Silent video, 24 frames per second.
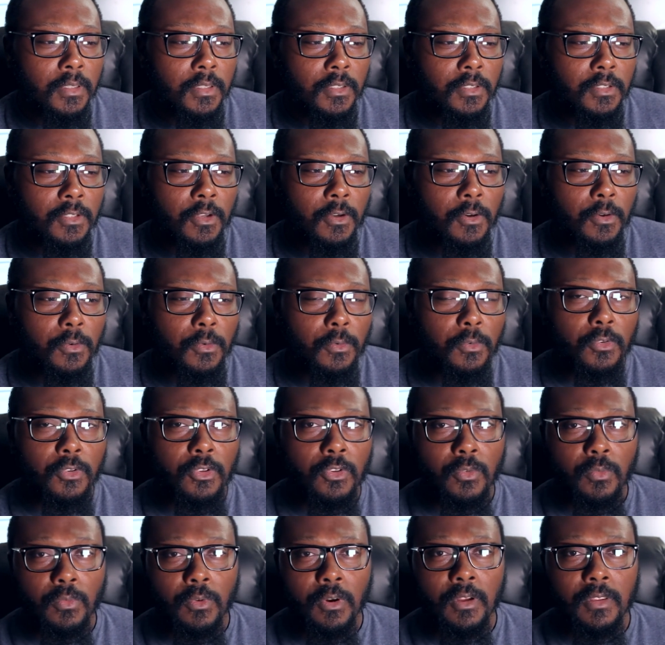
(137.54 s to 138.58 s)
so
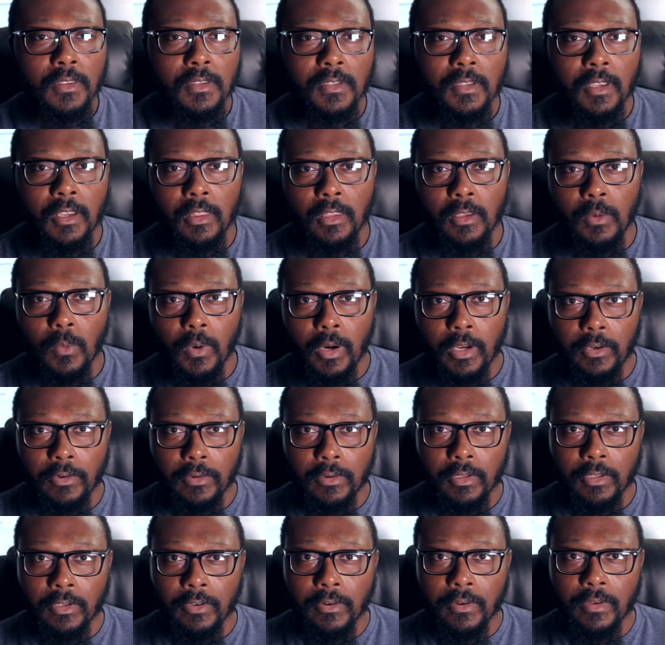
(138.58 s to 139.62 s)
you run slightly wider
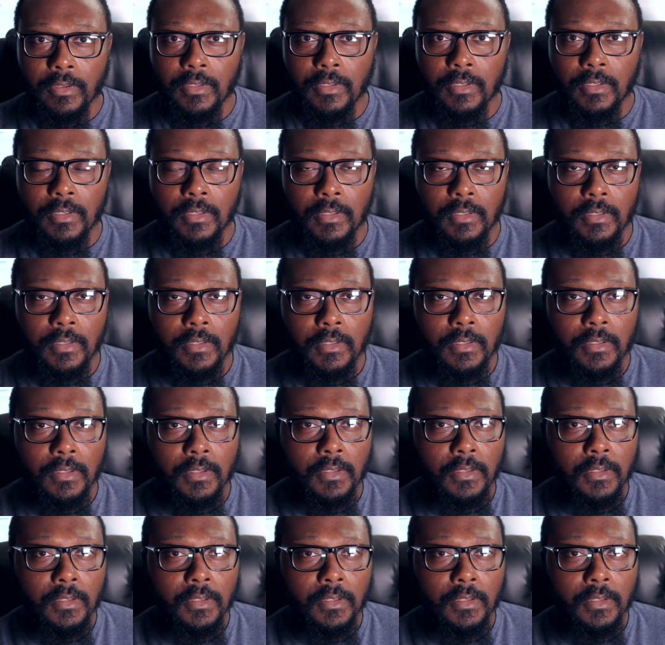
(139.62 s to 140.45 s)
clearances,